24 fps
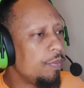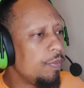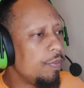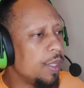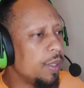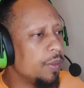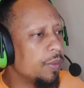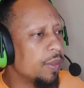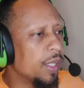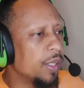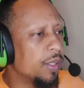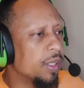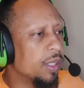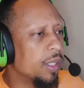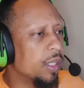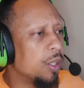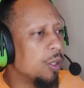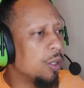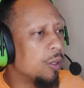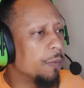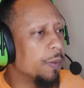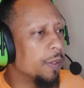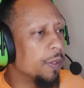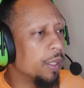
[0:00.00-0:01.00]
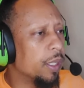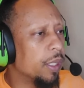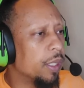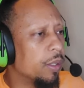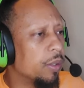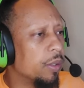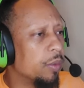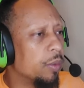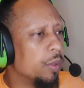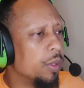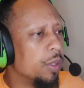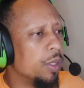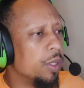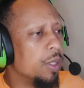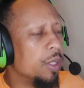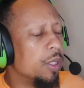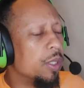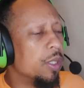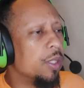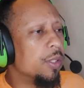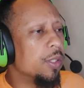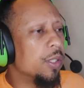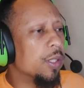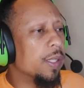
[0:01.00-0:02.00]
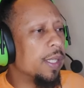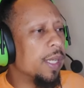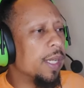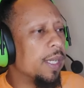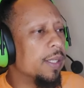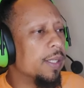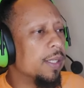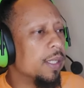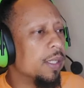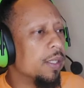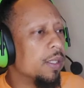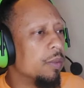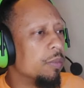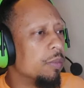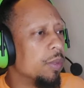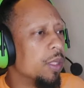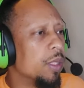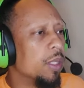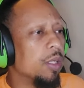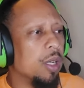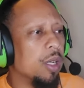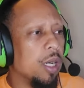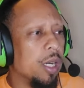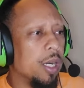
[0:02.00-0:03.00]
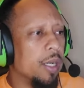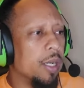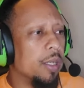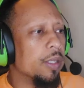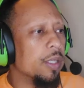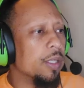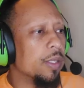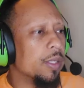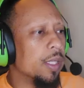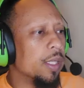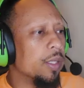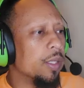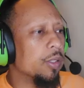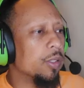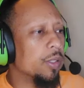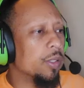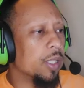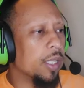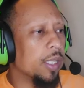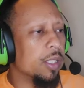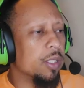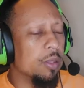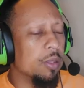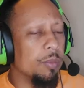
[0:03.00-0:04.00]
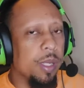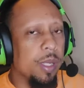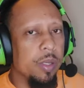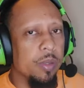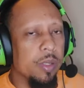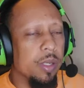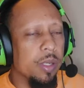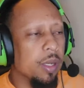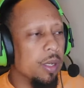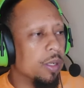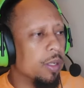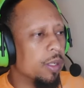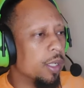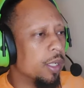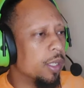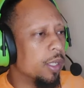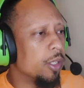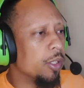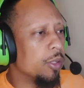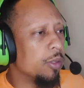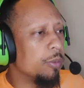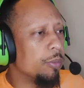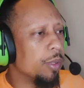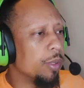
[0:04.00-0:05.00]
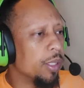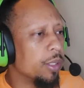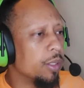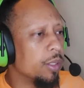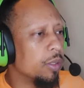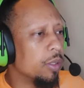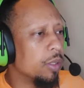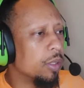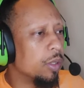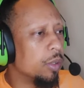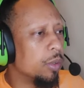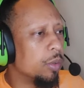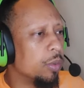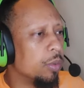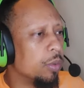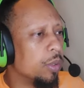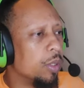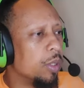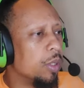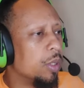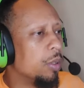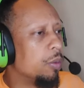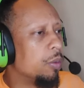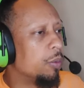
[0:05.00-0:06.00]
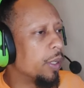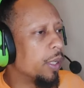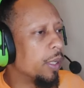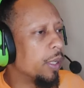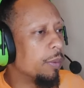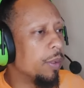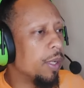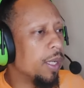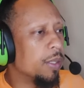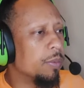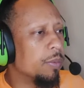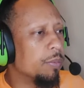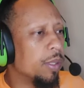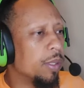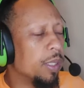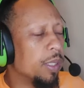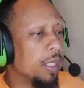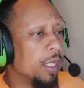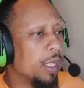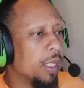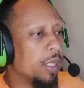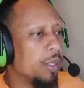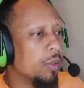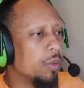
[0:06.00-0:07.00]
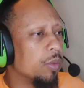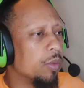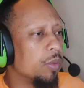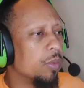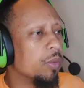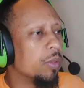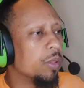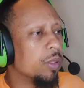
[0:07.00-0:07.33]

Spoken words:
Nice engulfing candle. So that said to me, all right, this thing looks like it's about done. It couldn't break the low. We got a nice big candle.